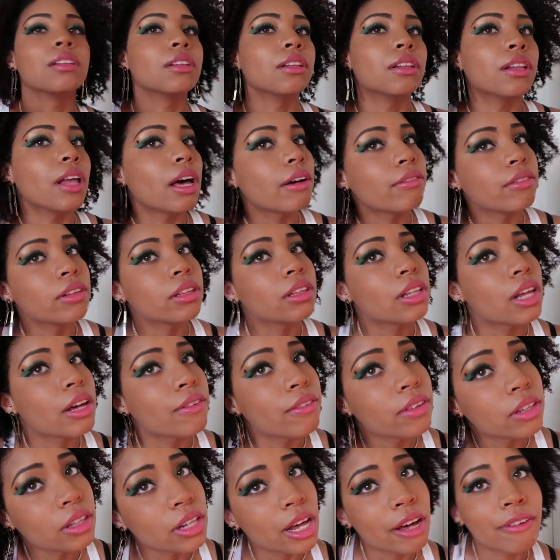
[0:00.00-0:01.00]
Loving,
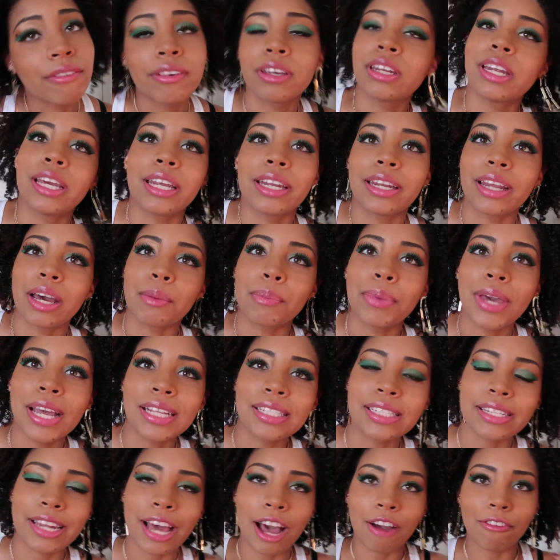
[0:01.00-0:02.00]
loving, loving. And I
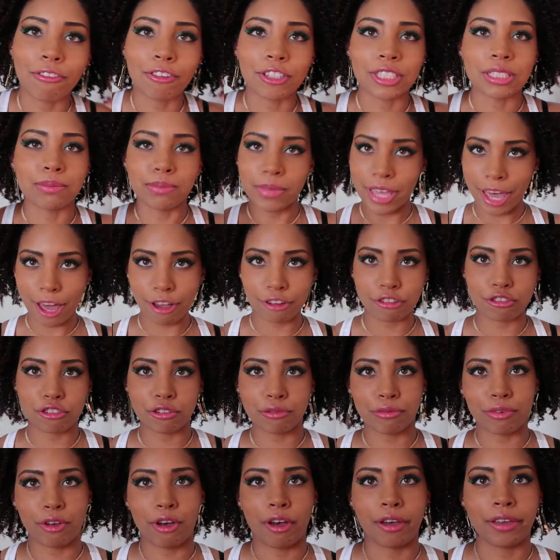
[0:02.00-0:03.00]
picked it out for some
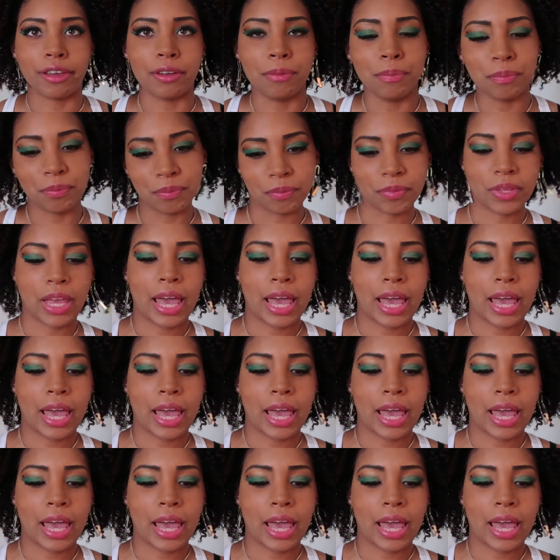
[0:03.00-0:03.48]
extra volume.